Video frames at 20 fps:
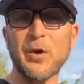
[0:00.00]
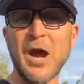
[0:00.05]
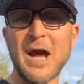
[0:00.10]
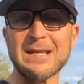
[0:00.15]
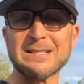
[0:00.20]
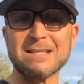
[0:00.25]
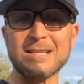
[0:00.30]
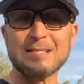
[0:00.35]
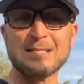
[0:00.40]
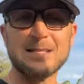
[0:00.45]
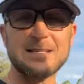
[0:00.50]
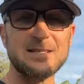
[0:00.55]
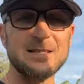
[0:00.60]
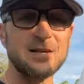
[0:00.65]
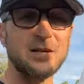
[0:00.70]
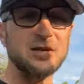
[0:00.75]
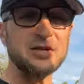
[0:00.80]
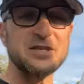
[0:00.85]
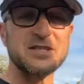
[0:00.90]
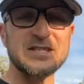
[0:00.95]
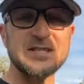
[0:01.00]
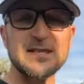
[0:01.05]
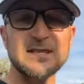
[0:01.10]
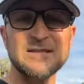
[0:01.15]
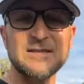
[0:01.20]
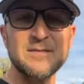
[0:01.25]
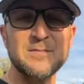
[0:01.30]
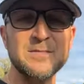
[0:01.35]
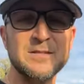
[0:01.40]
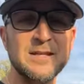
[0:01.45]
processes and good
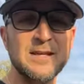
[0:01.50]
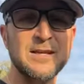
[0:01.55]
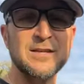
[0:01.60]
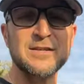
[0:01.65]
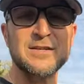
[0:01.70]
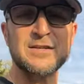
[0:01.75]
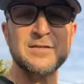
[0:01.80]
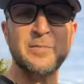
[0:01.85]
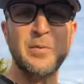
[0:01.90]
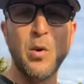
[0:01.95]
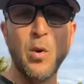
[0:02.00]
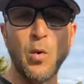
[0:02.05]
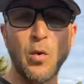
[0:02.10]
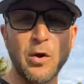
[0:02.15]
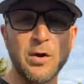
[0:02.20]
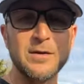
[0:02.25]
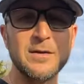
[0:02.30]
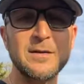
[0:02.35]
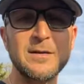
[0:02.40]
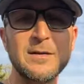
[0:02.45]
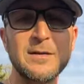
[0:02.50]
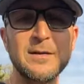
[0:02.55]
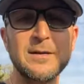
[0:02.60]
systems and good support